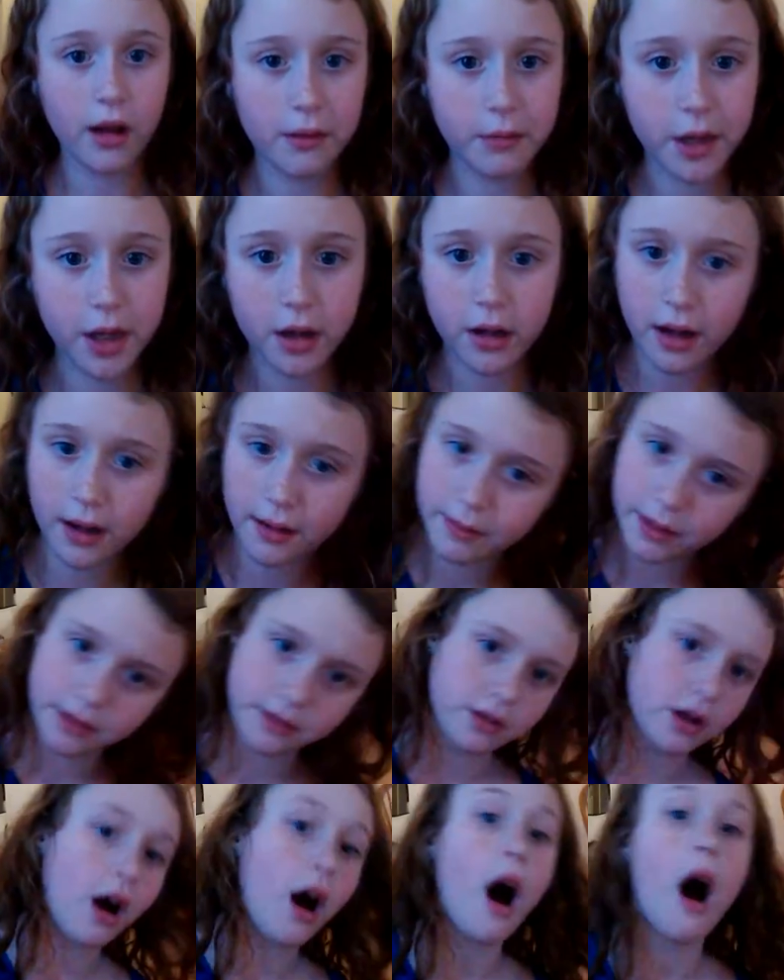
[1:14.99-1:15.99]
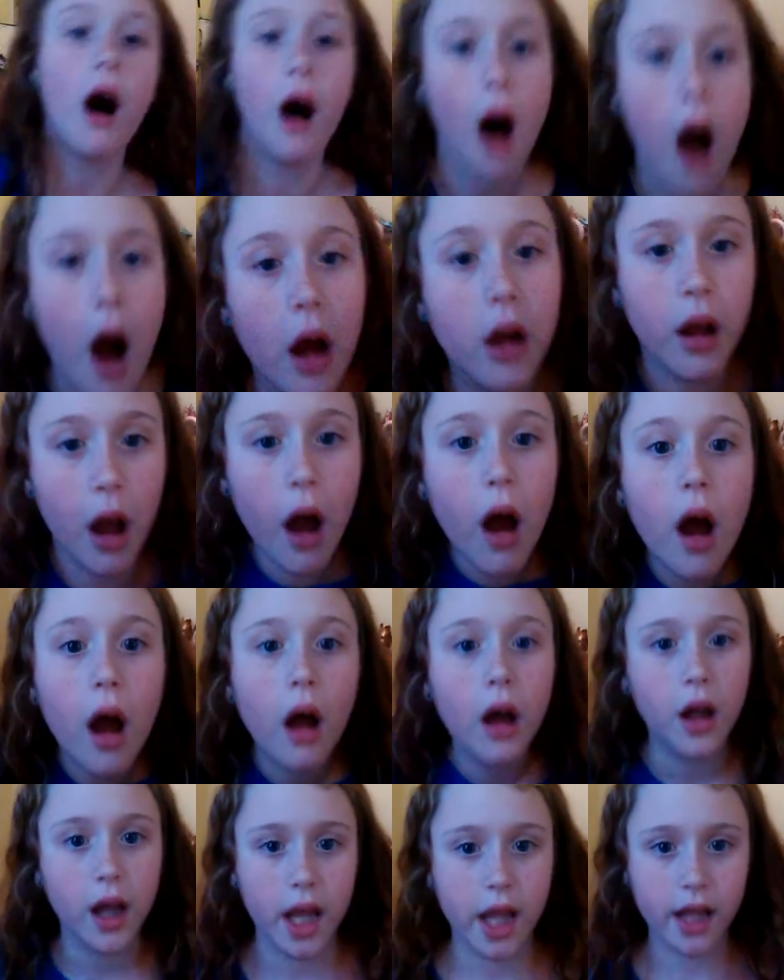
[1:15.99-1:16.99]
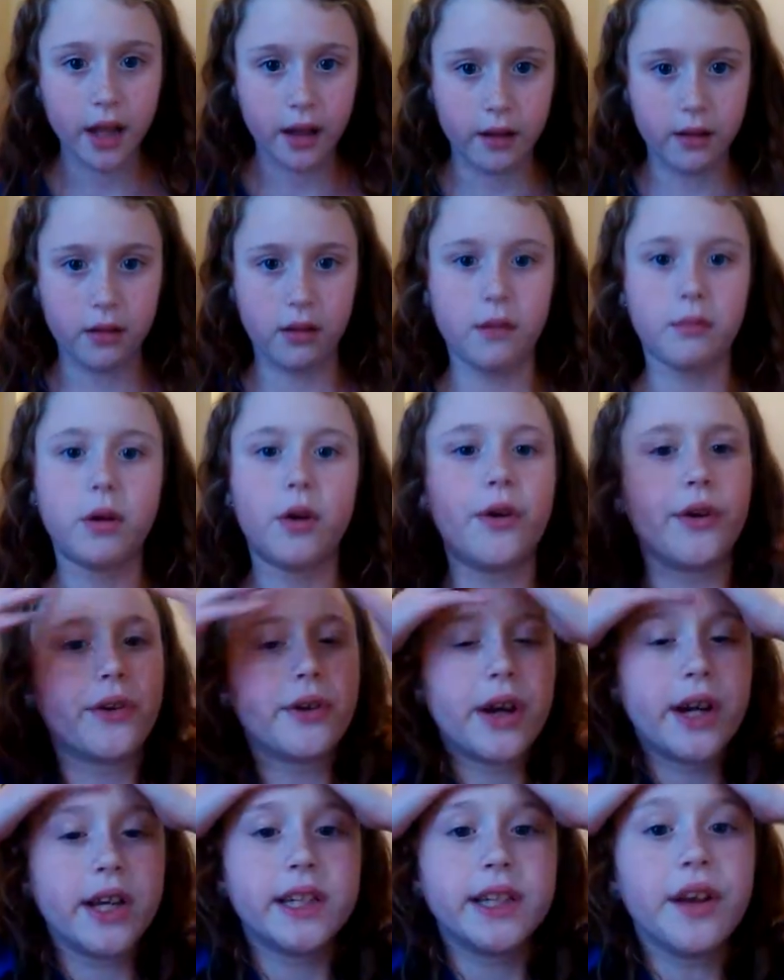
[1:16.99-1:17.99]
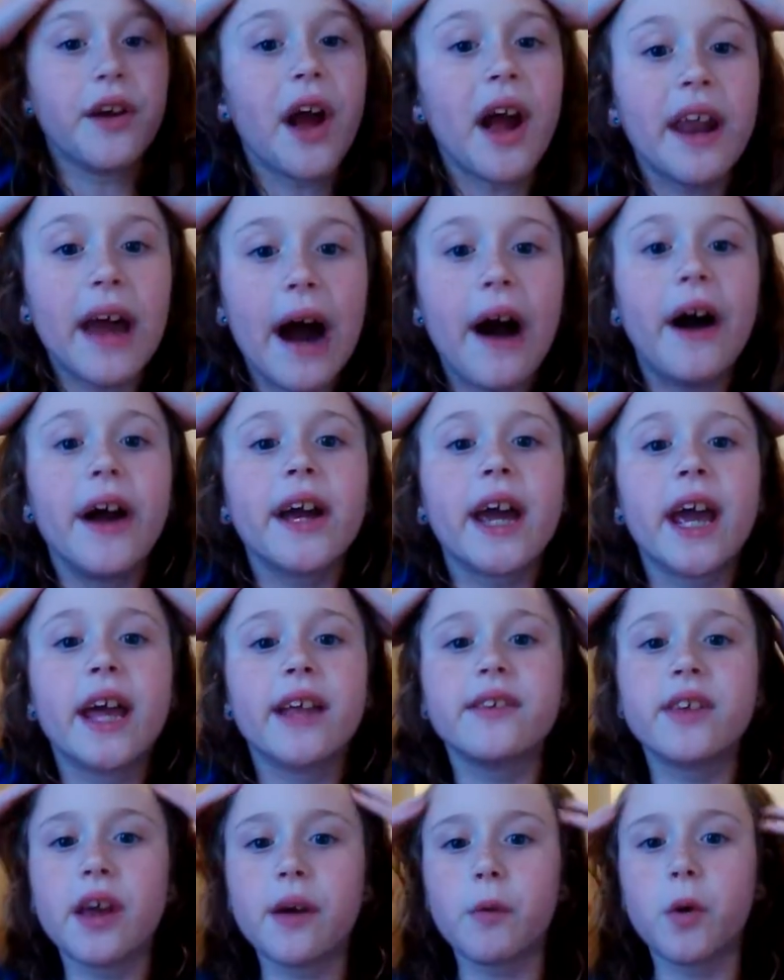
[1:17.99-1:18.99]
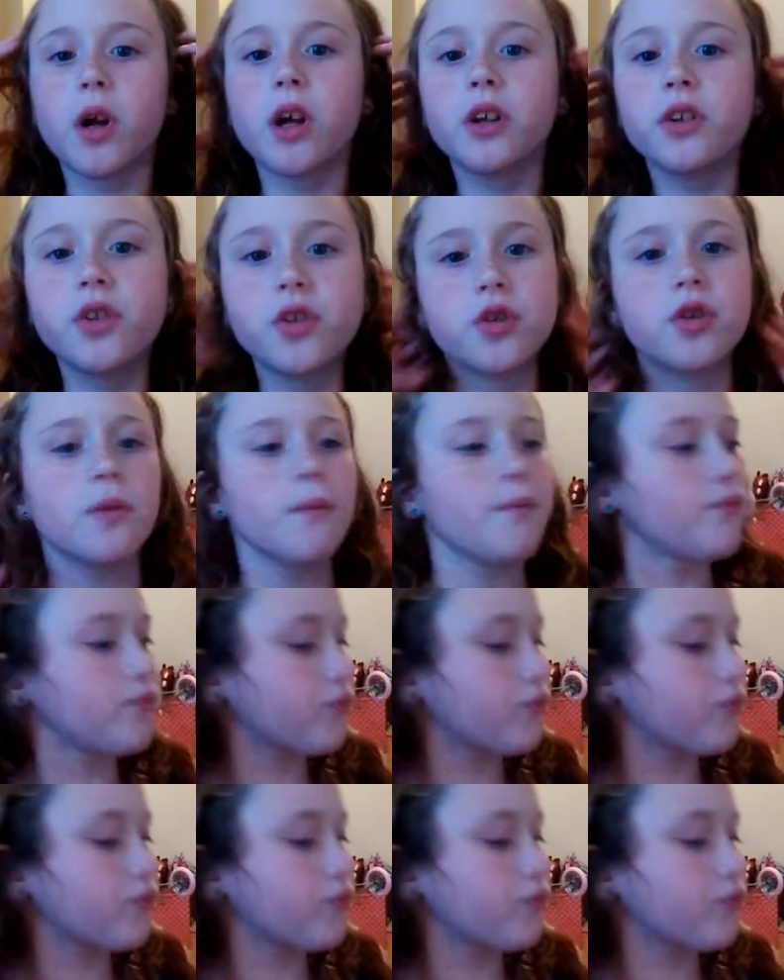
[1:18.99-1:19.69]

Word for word: I mean, I mean, dog. I'm going crazy right now. I can't say words.